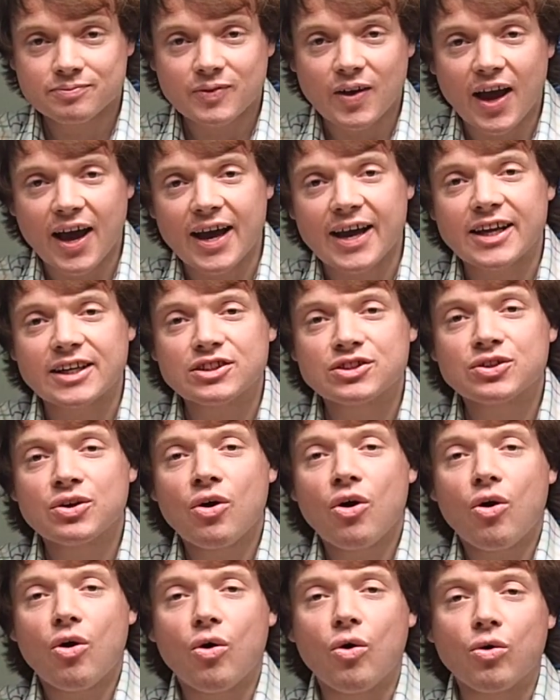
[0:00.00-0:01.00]
And
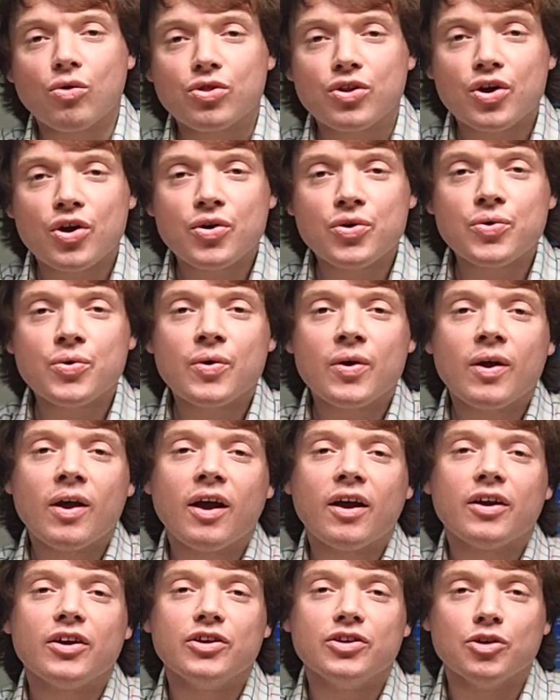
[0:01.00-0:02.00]
although
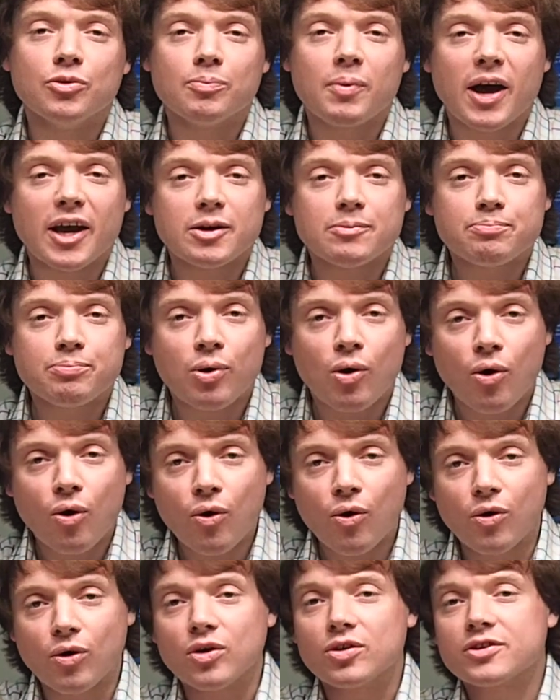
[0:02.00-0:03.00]
you might
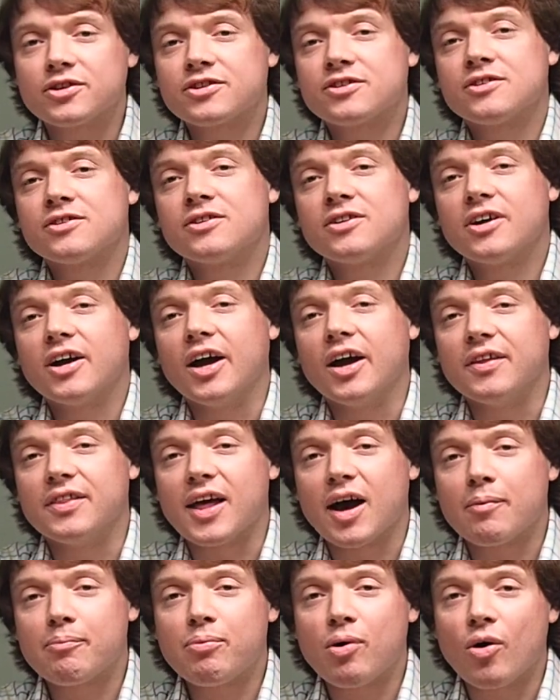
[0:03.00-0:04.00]
pause at
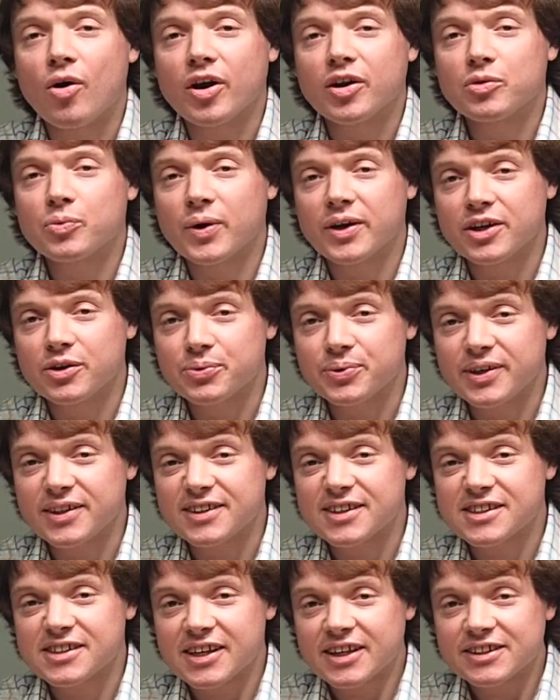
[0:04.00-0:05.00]
that point when you read
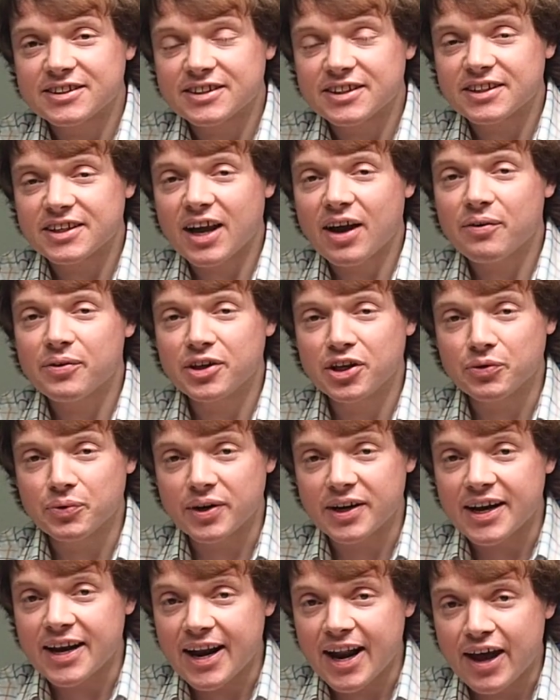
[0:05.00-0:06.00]
the sentence out, you
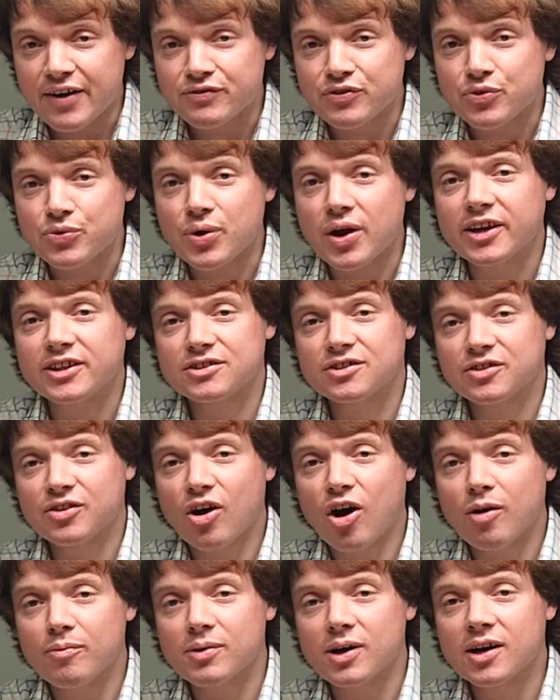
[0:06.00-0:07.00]
would never write a
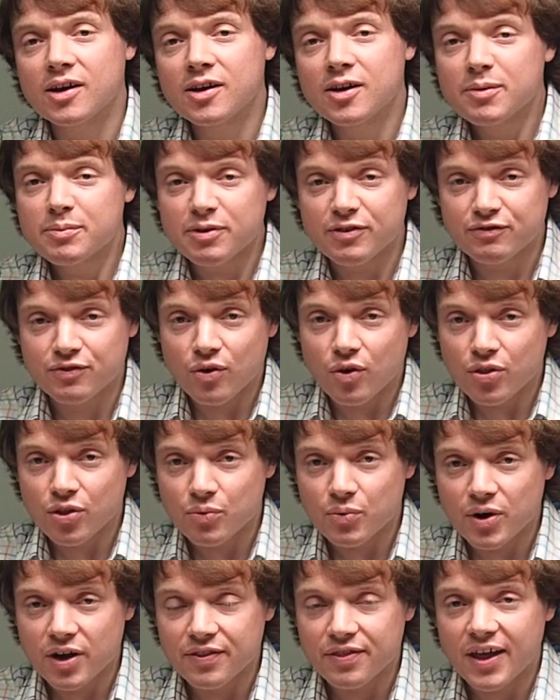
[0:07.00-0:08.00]
comma before the
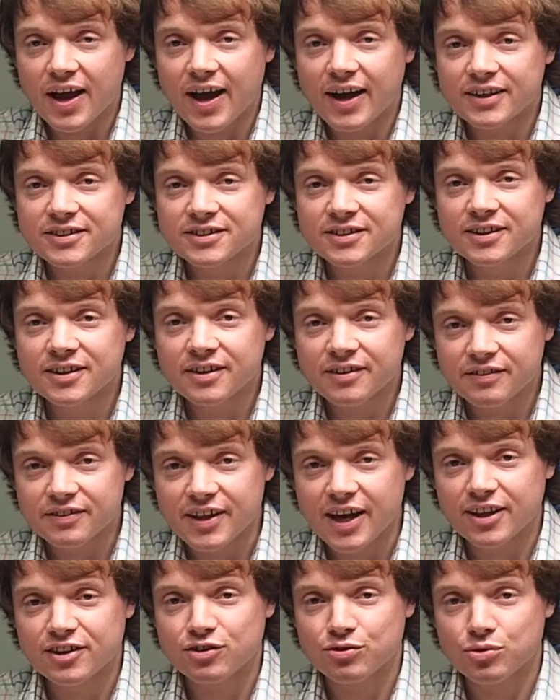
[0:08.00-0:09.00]
word that.
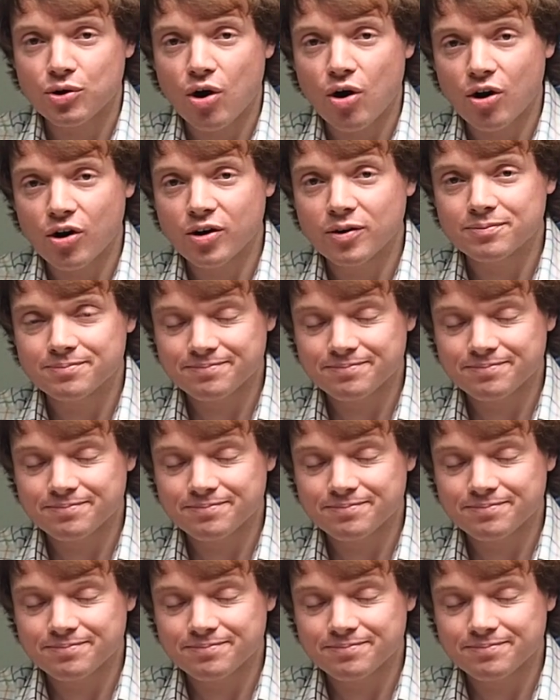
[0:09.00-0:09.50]
That's wrong.